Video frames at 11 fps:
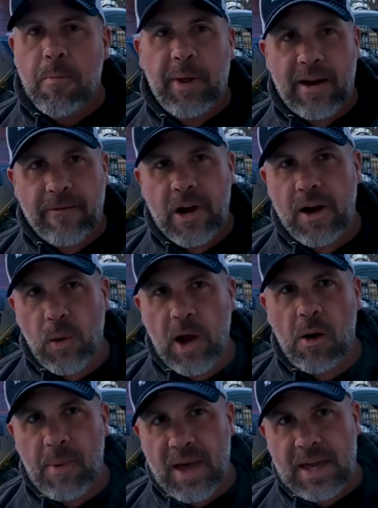but I very
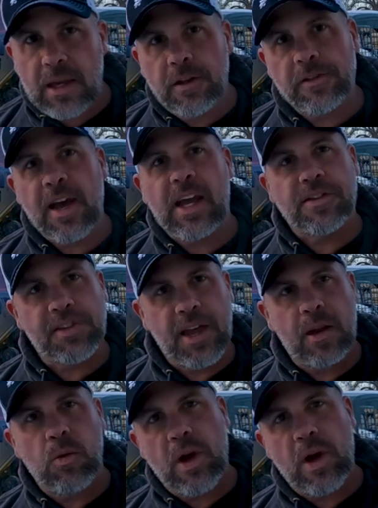well may, because like I said,